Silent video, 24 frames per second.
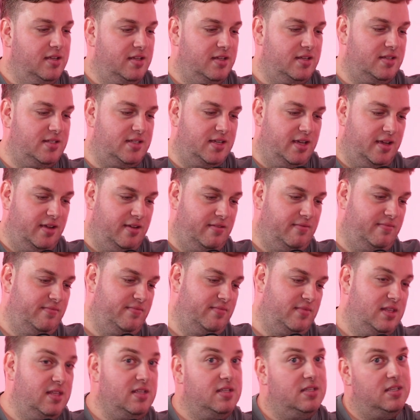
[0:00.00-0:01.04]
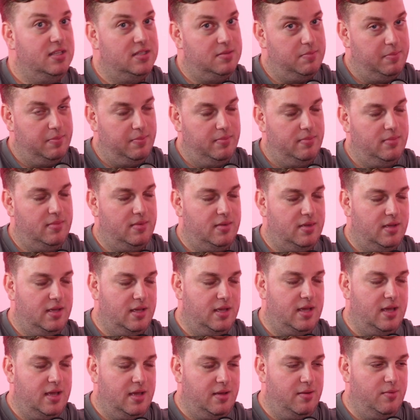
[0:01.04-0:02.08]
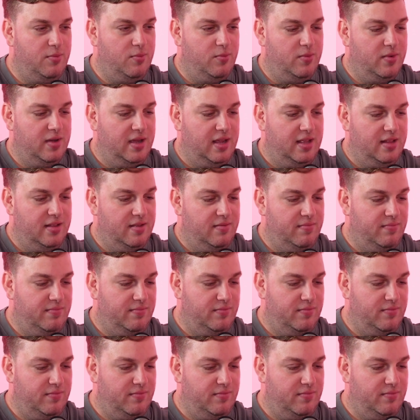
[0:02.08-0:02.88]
so this is way in the